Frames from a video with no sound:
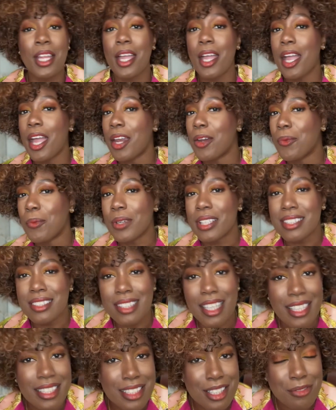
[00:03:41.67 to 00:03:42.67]
And we
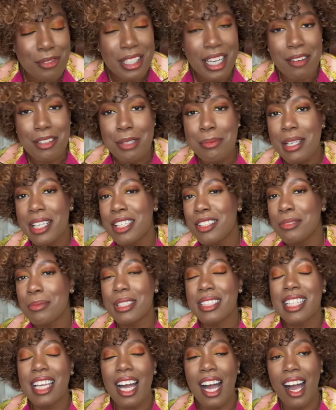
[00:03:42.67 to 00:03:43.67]
say it different. Every time I hear somebody
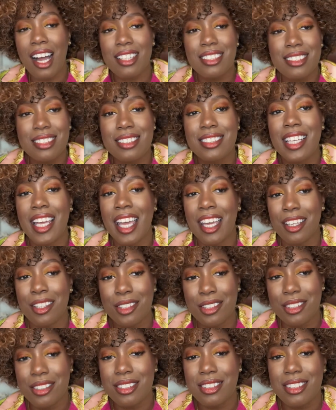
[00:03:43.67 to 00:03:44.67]
say
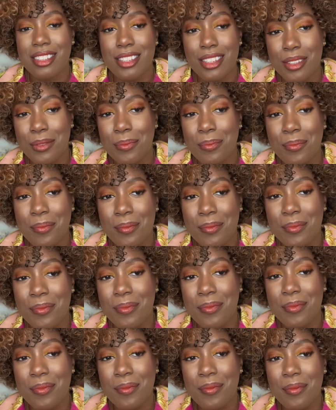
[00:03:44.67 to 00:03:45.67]
oxtails,
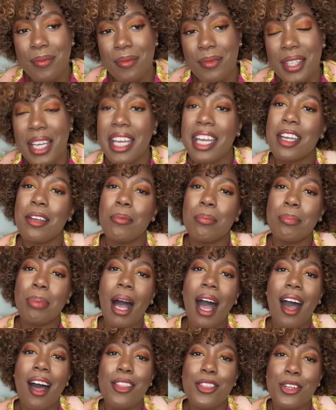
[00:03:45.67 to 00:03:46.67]
it
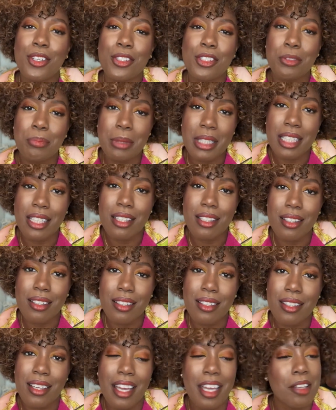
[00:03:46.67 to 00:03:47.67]
bothers me.
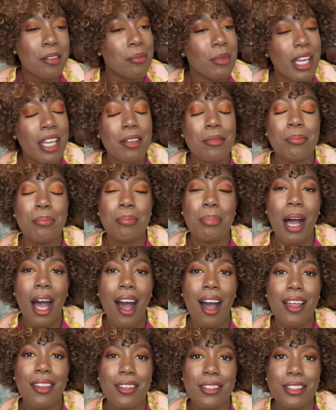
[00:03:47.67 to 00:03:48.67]
It
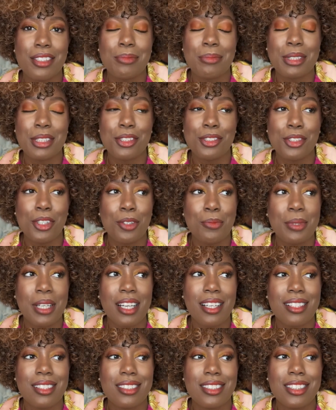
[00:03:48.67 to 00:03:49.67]
bothers me so
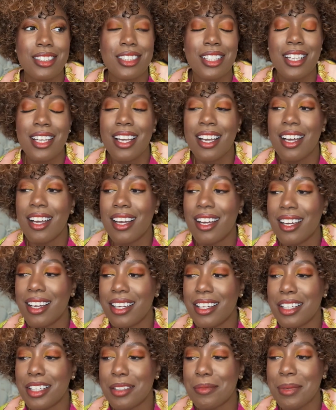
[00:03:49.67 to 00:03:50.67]
much.
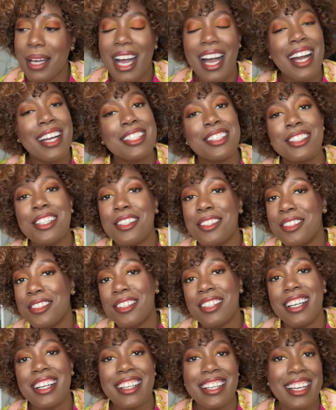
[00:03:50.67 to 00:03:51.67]

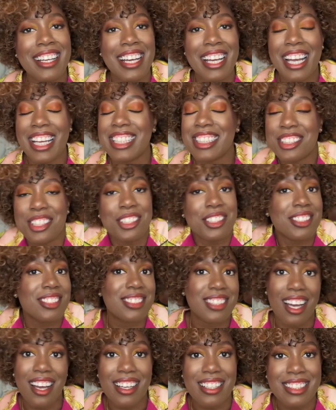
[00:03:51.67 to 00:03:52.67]
It just
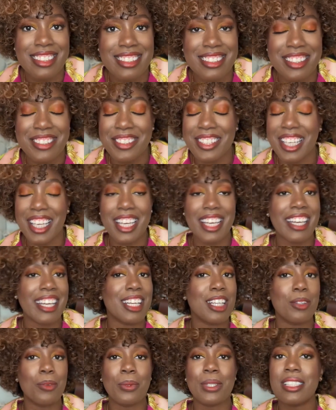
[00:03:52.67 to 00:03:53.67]
does,
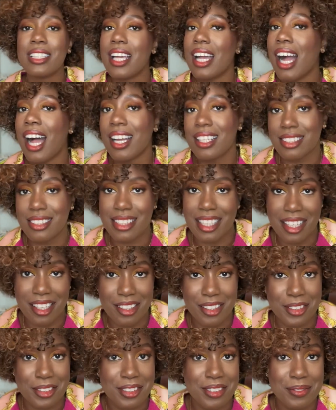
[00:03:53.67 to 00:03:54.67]
okay? We say
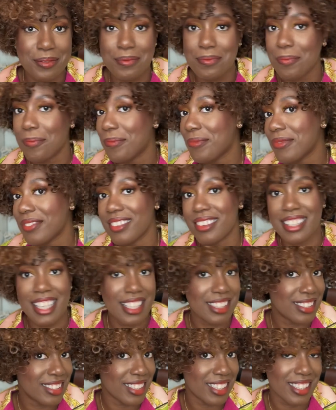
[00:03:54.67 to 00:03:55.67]
oxtail.
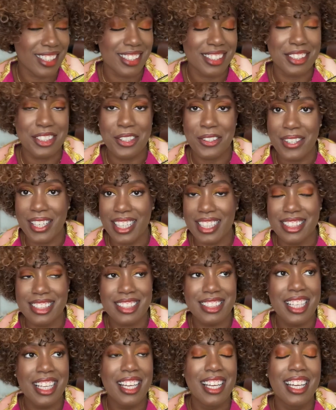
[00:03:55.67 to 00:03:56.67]
That's it, no S.
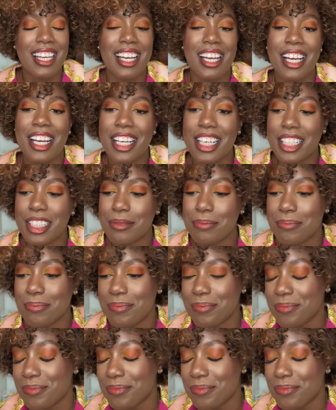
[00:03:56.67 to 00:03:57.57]
I